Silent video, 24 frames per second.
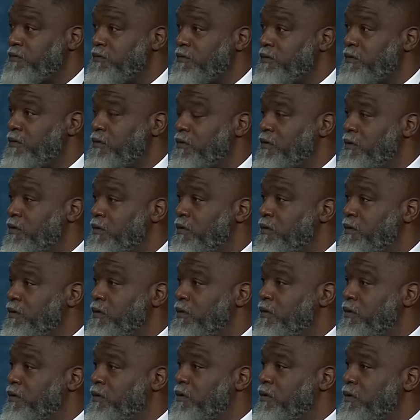
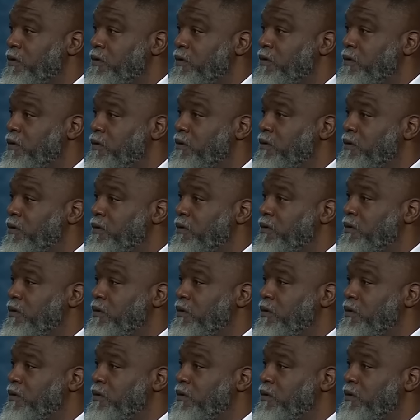[no speech]